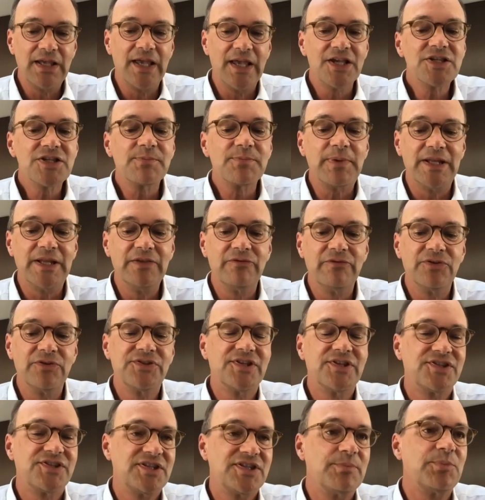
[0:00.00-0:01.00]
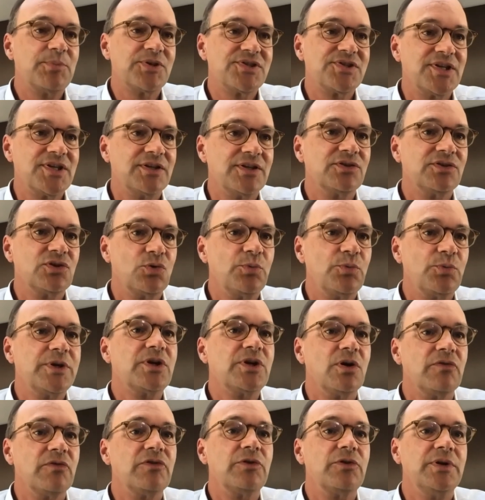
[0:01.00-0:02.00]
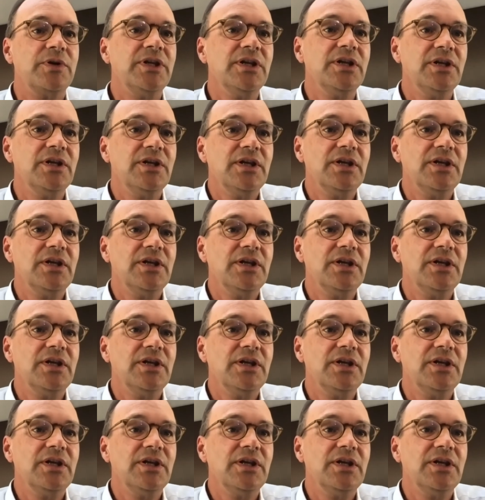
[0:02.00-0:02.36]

explain the 60% recovery,